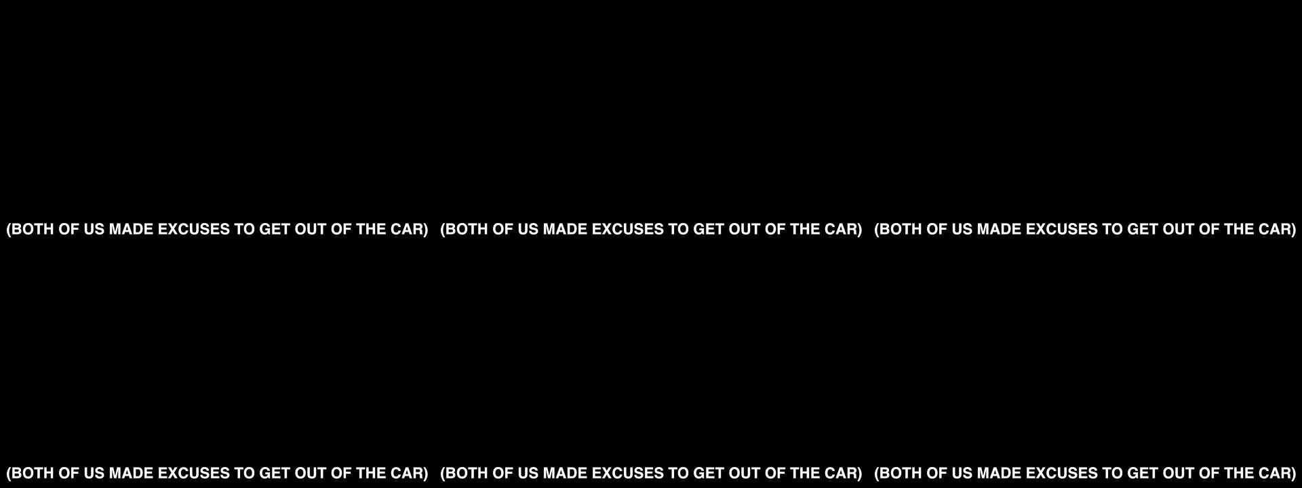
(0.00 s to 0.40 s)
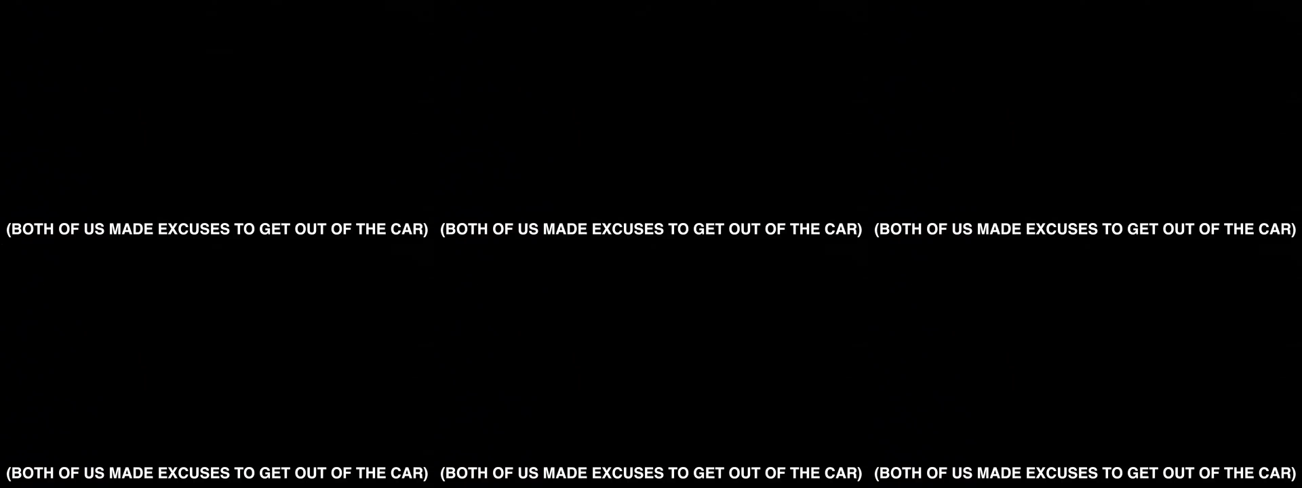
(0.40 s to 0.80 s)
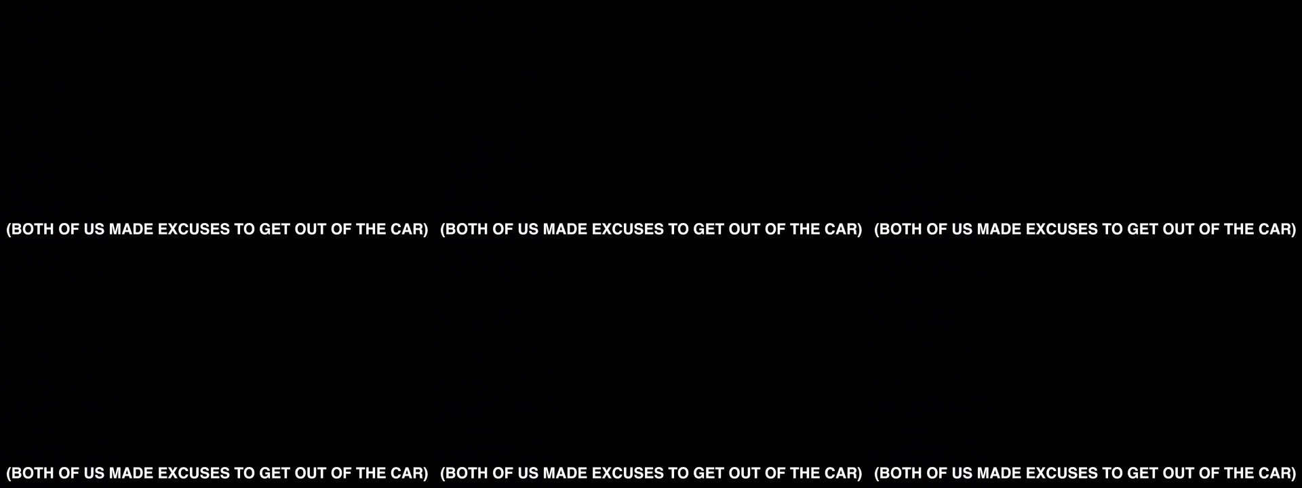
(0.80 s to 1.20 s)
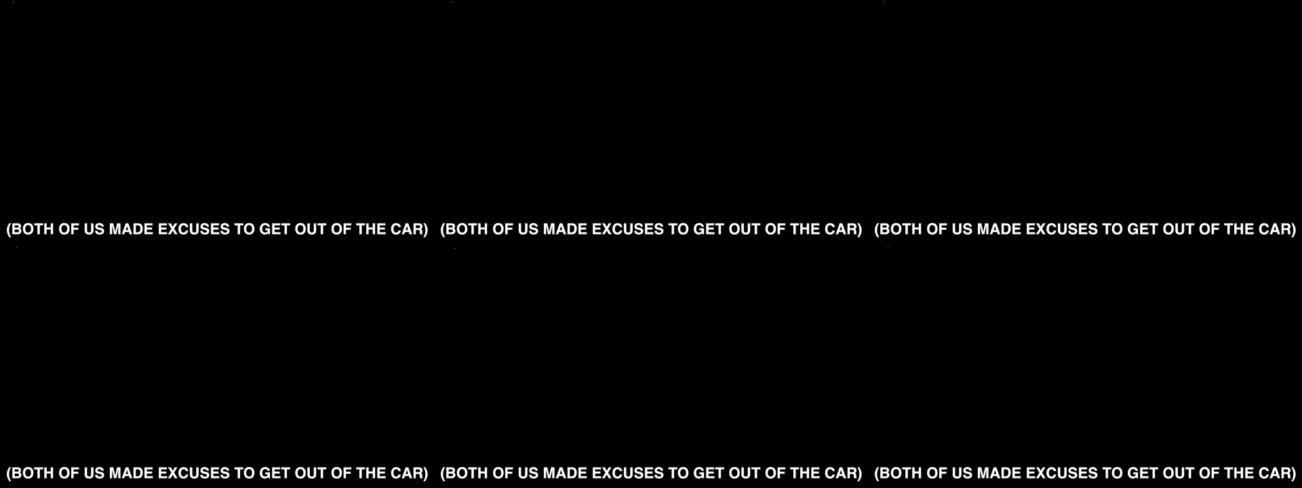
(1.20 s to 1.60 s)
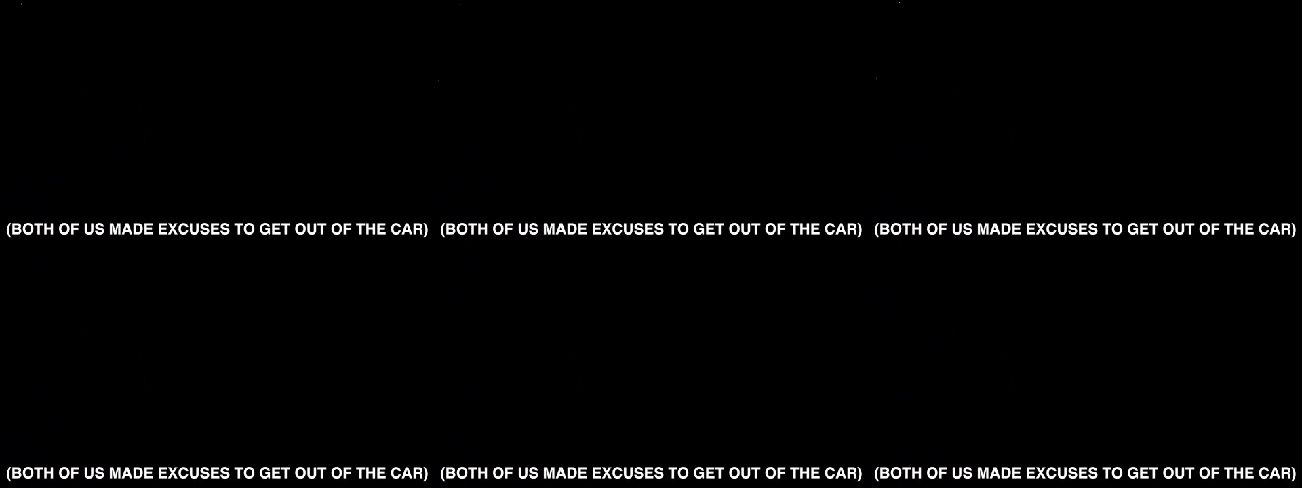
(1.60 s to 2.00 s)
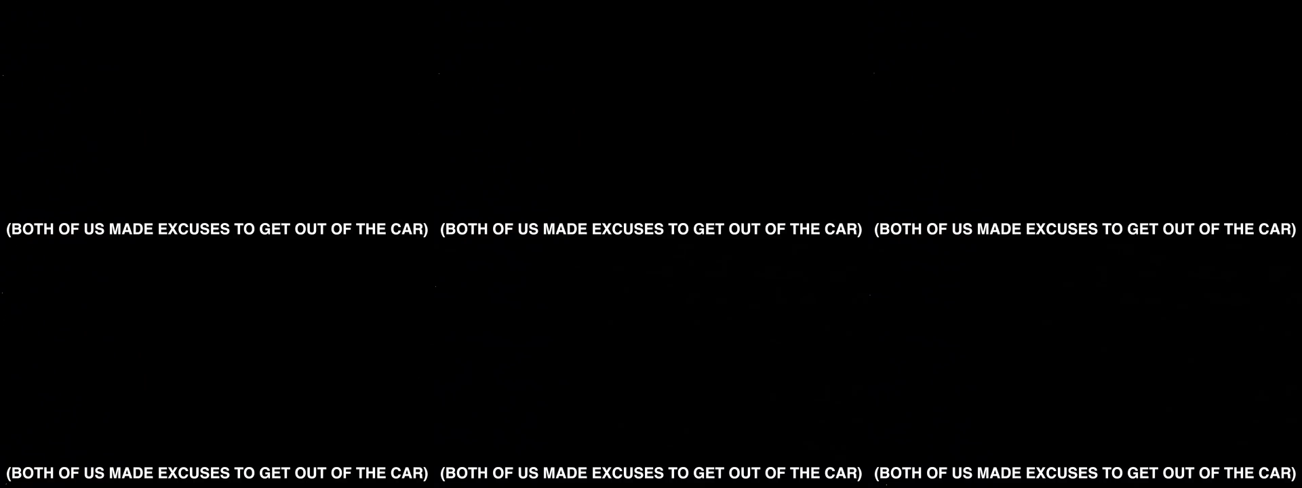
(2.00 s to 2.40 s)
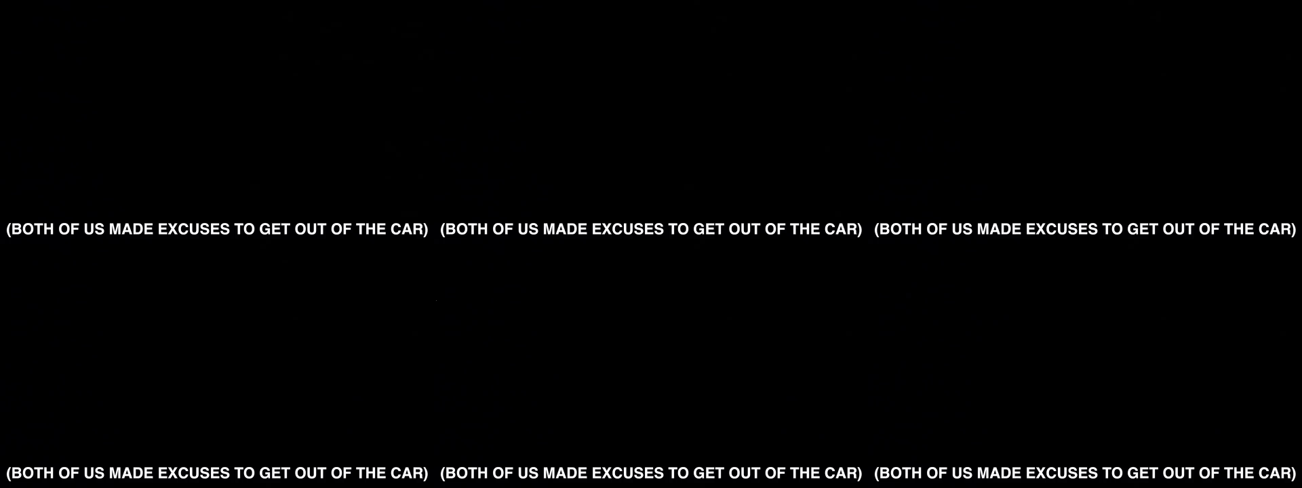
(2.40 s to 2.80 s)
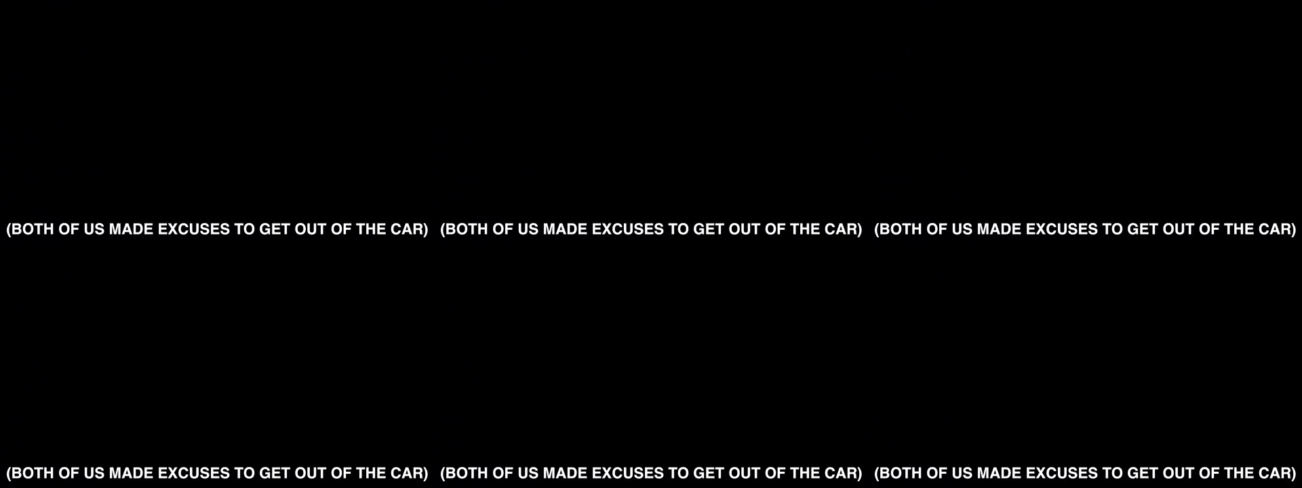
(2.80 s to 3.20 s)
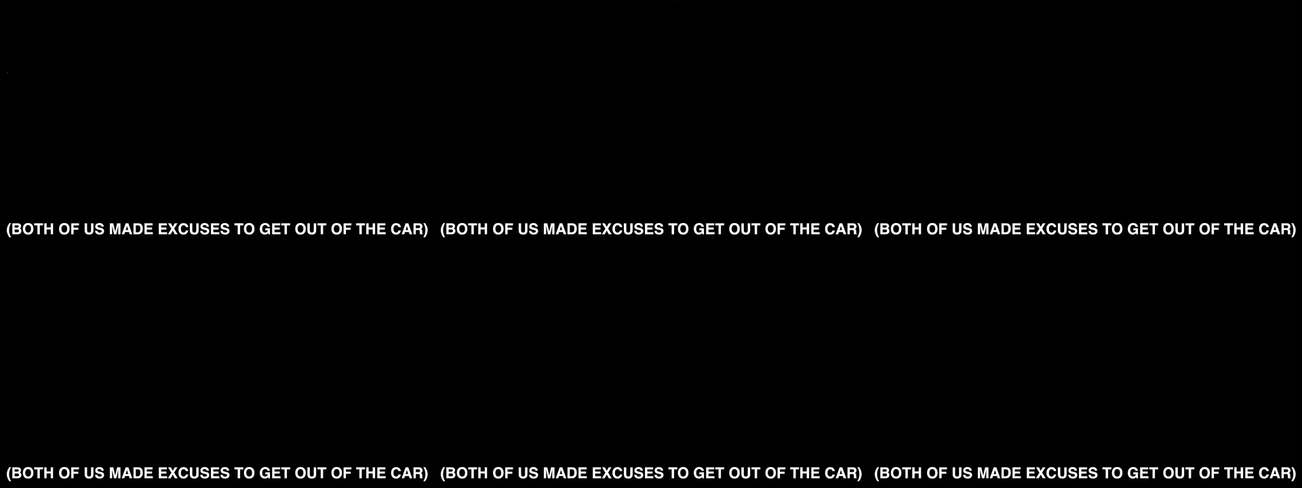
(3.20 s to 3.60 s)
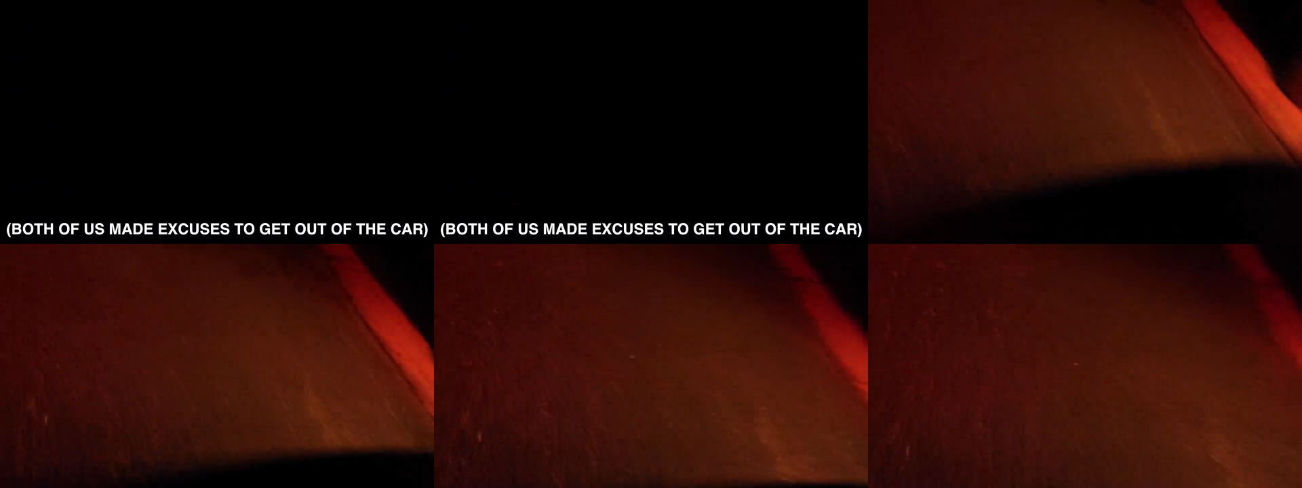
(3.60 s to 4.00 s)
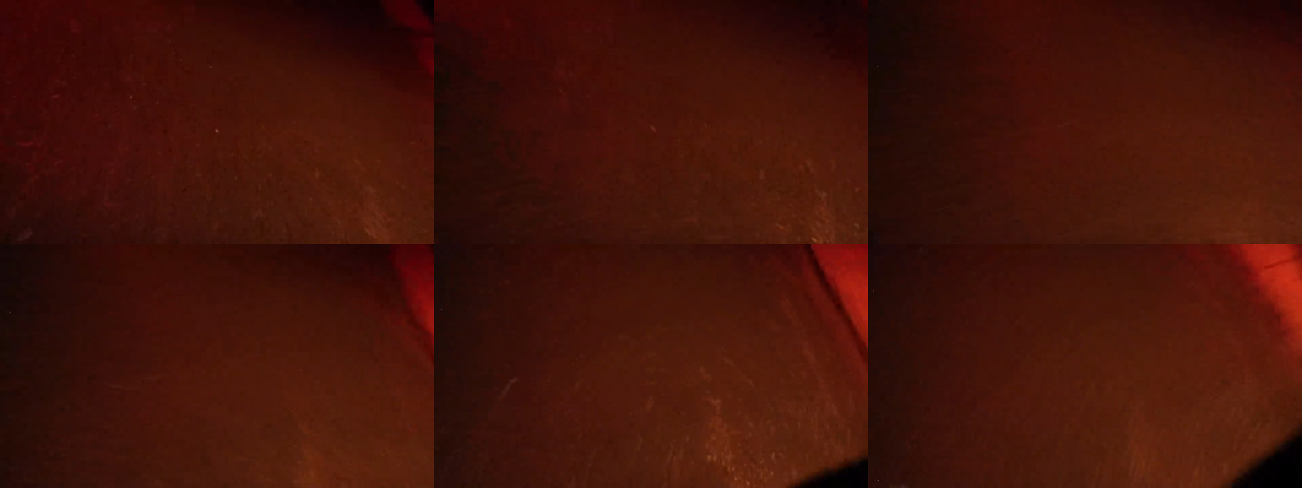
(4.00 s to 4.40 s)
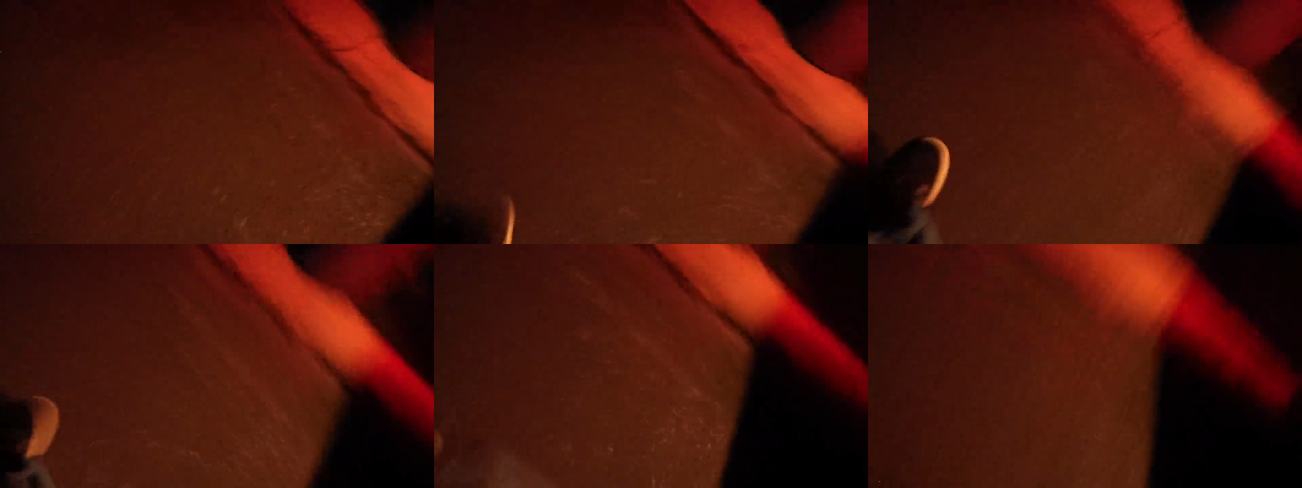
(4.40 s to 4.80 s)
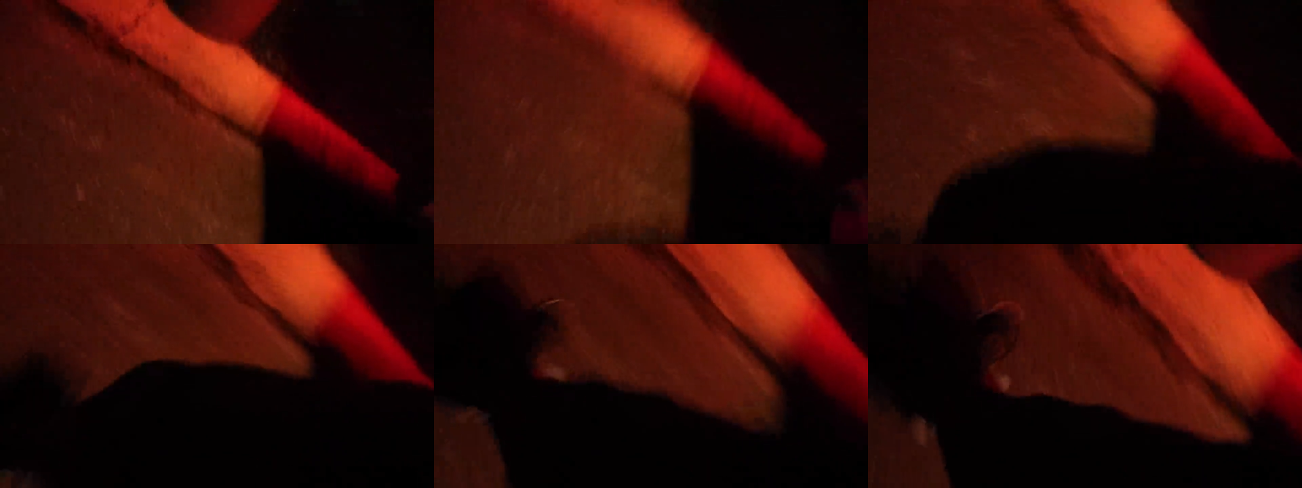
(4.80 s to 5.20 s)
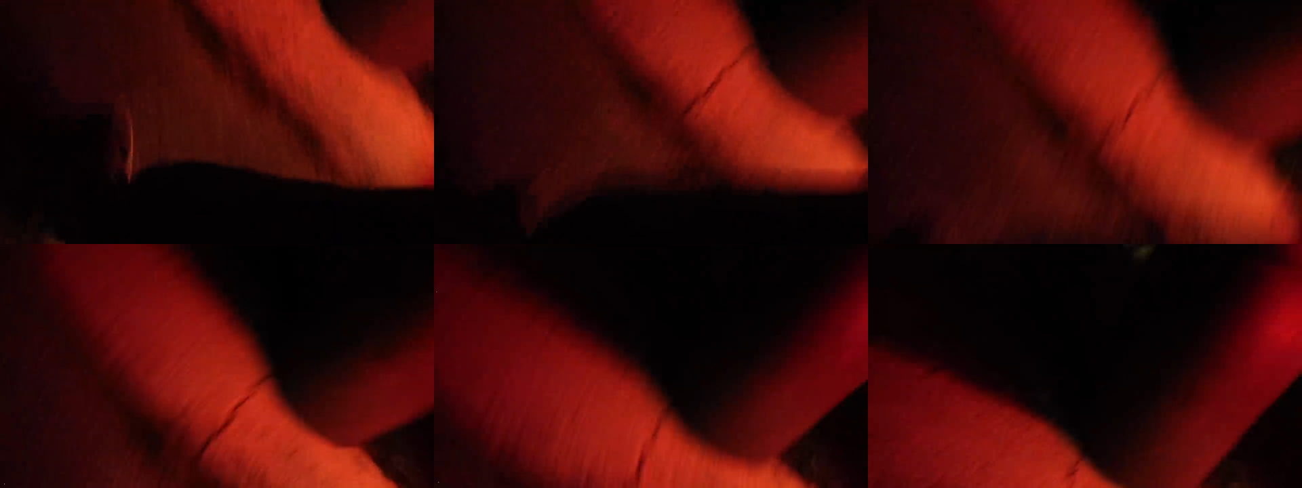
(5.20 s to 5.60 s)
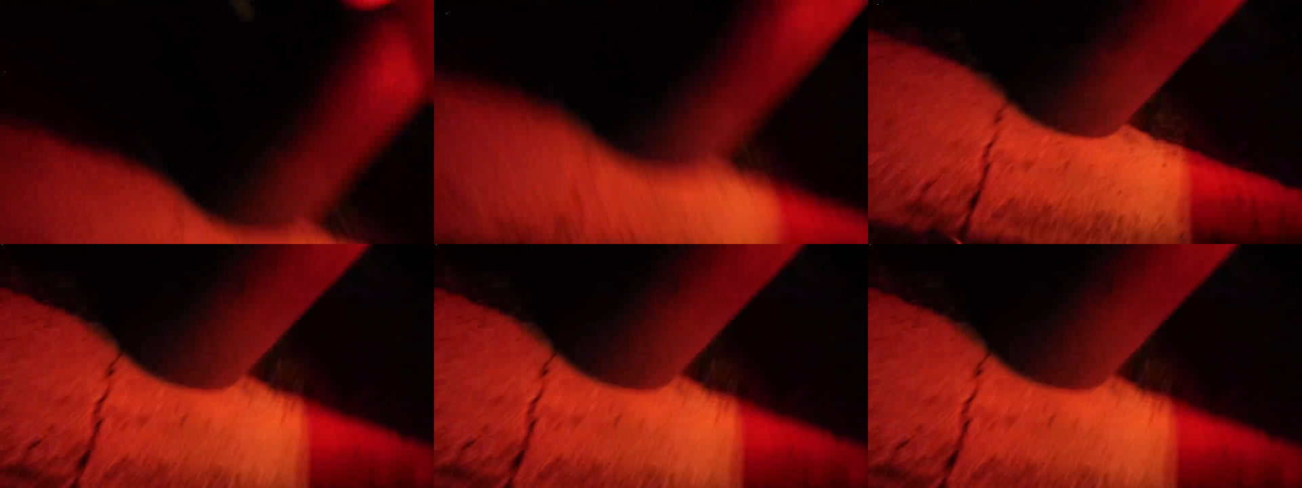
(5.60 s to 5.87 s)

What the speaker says: [unreadable: no face in view]